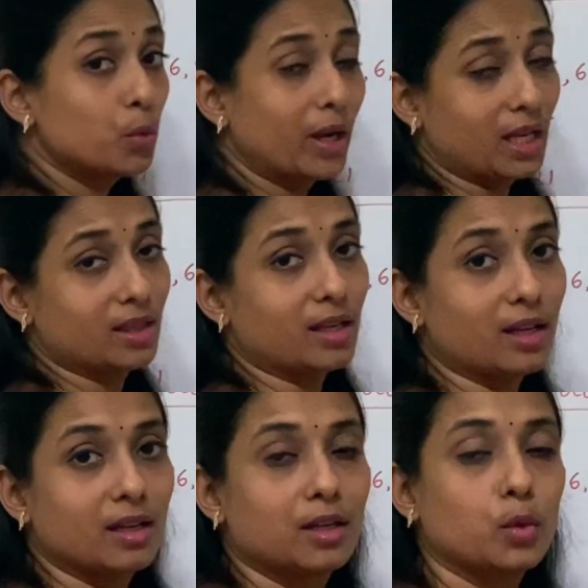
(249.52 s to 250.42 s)
23?
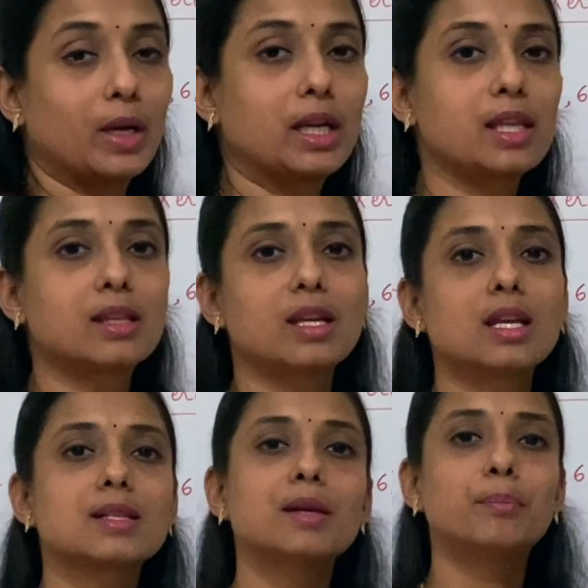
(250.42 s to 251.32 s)
23
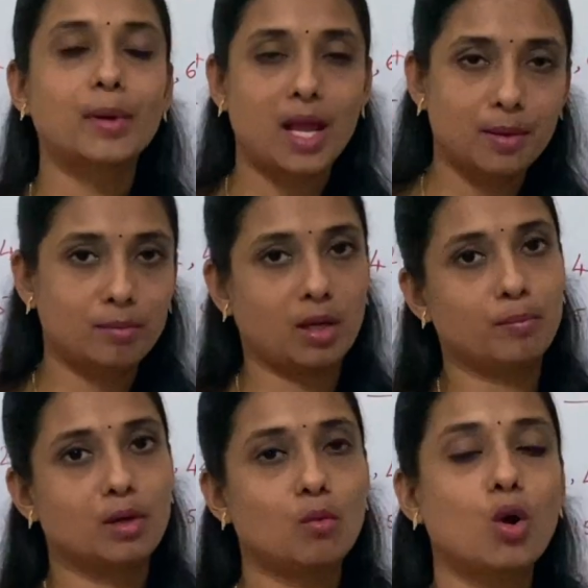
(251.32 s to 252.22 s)
is a prime
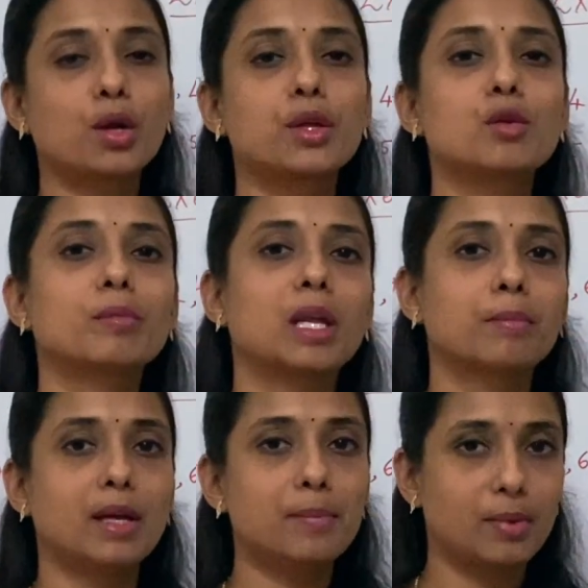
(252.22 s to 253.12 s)
number. What do you mean
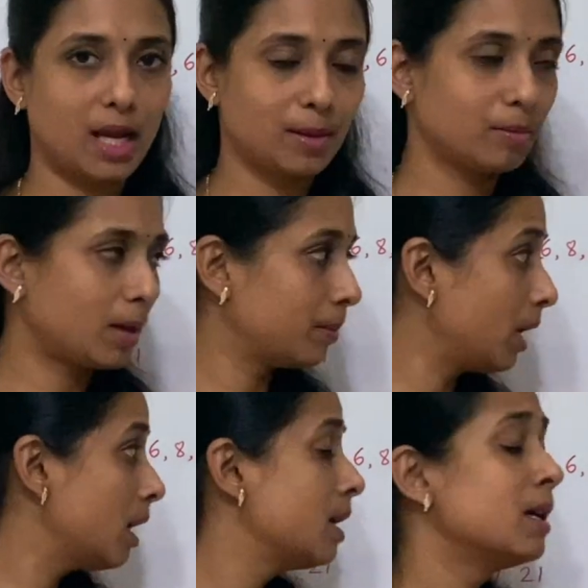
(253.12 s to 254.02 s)
by a prime
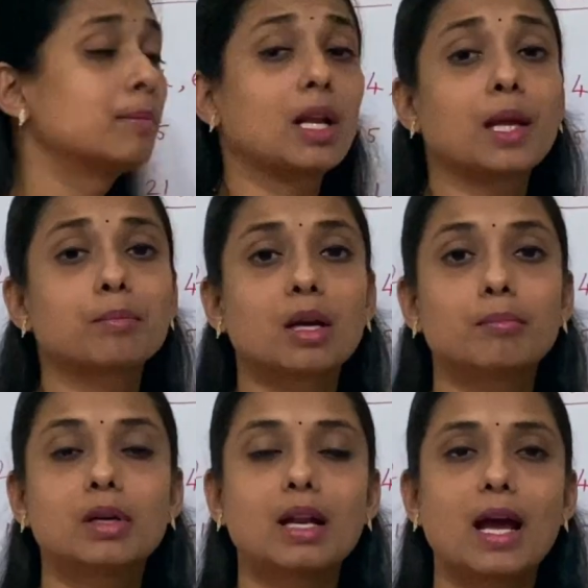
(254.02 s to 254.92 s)
number? Prime
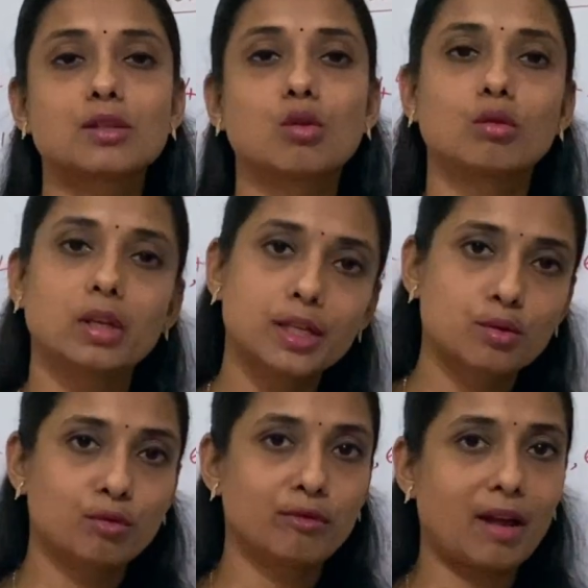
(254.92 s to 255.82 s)
number has only
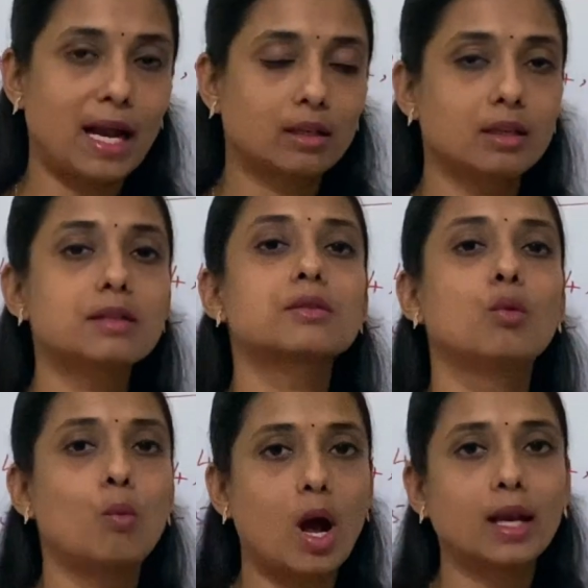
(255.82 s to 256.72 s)
2 factors,
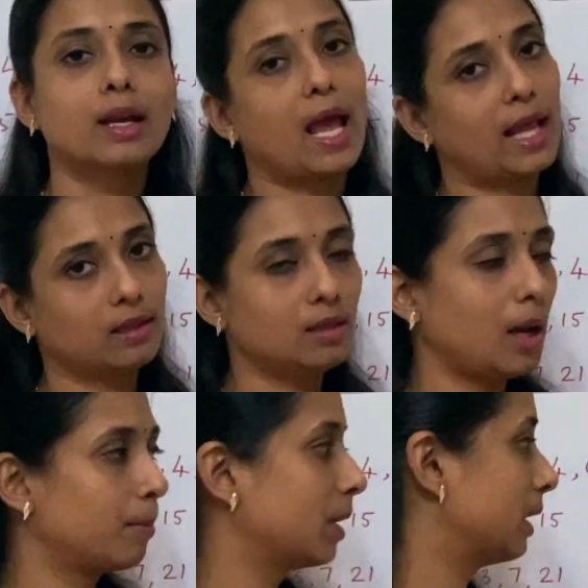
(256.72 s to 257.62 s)
1 and the
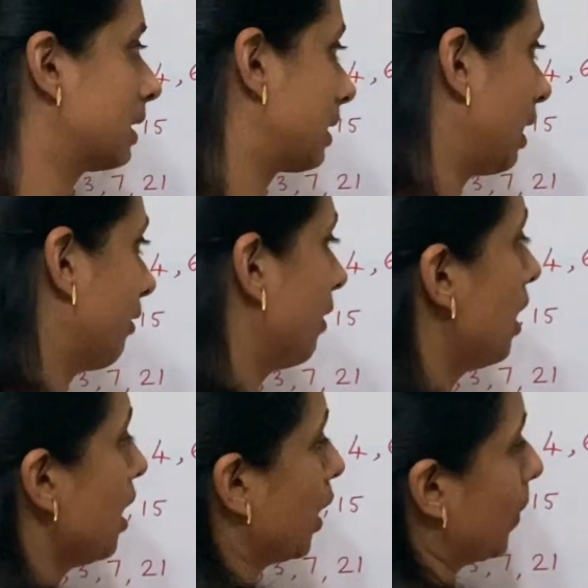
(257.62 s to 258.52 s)
number itself.
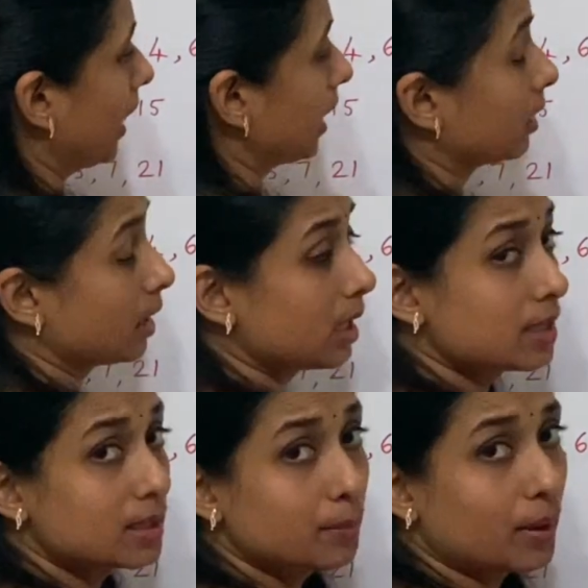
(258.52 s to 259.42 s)
23
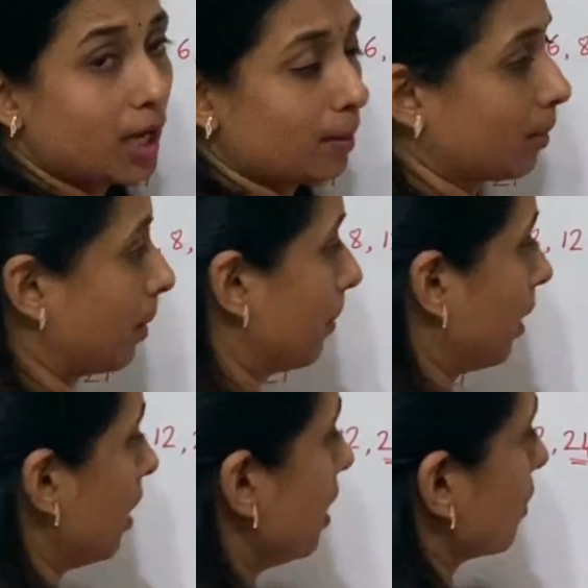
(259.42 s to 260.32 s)
is a prime
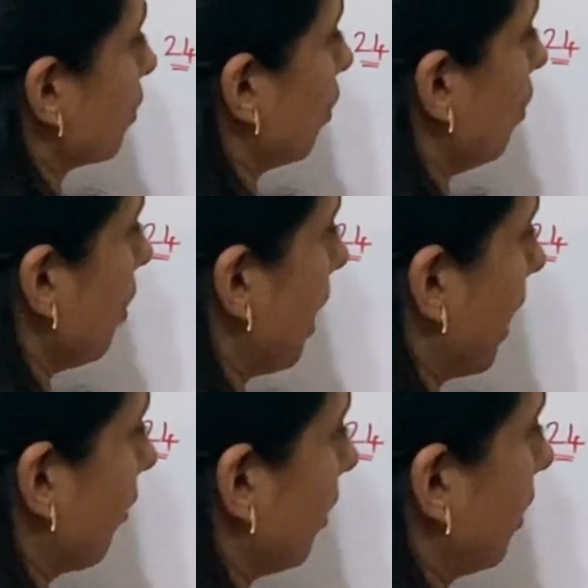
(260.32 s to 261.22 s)
number. So I will